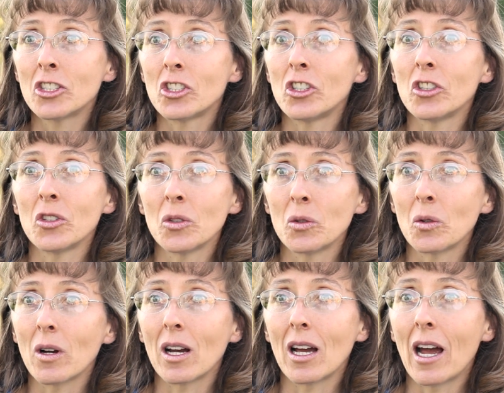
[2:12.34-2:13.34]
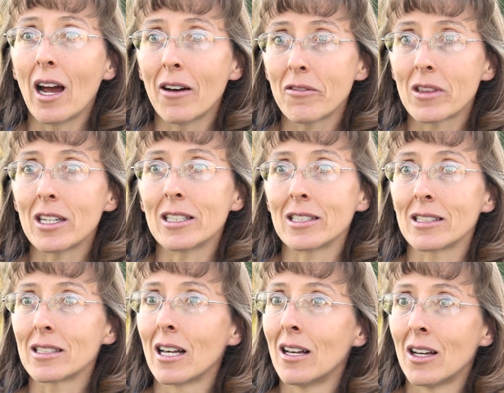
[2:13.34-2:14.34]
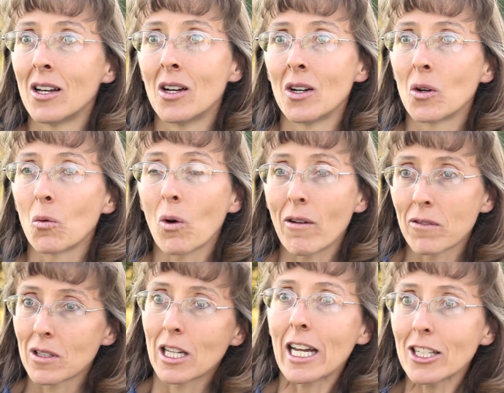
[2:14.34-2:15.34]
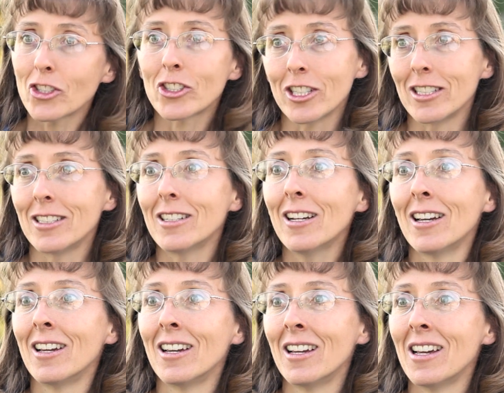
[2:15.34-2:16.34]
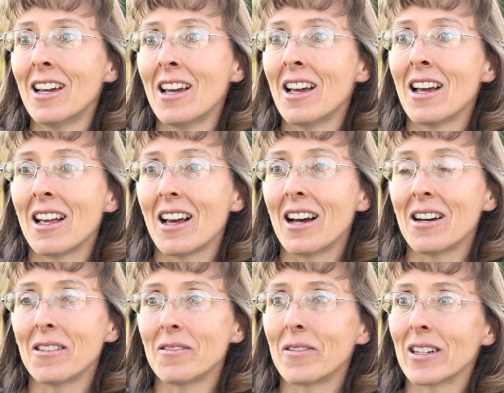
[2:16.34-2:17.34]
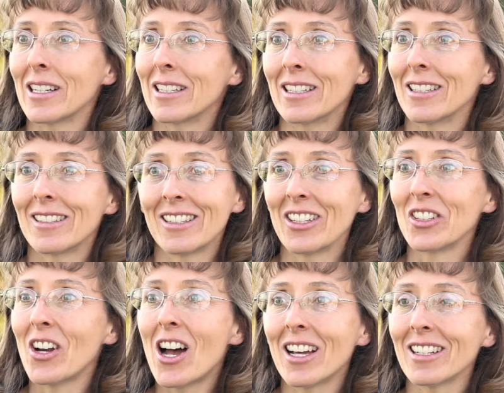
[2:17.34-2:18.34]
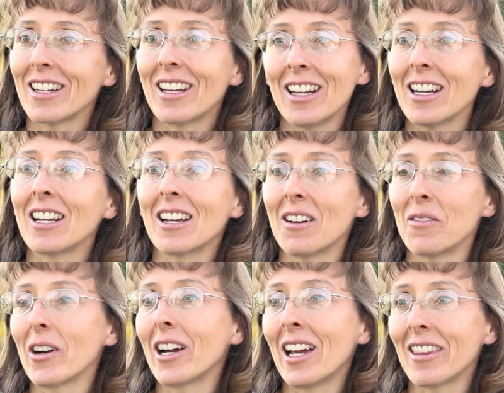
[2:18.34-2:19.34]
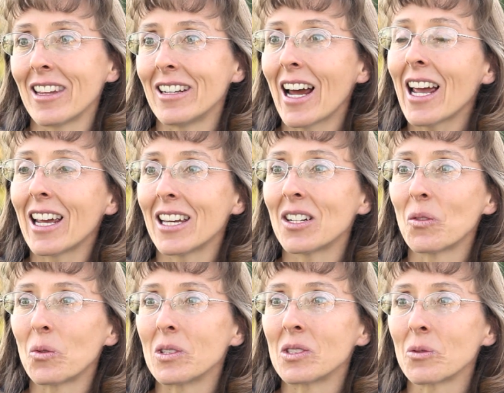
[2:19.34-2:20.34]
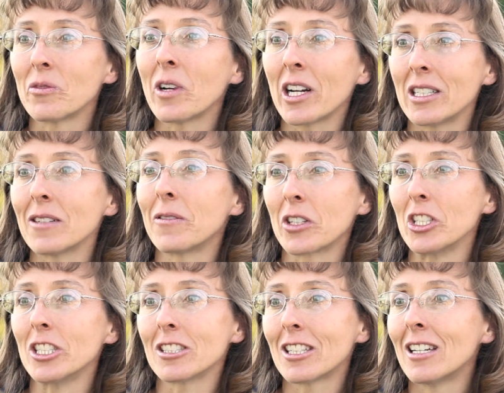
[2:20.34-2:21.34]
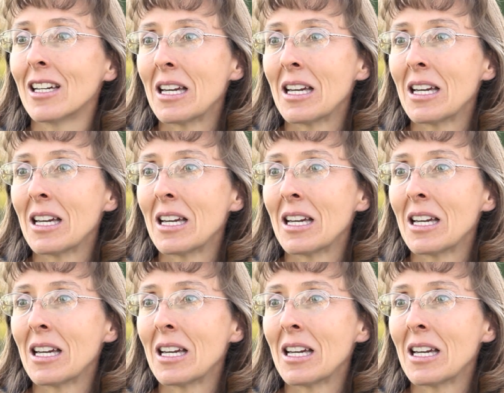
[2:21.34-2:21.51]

To have this revelation of you're not eating a very healthy diet was very difficult.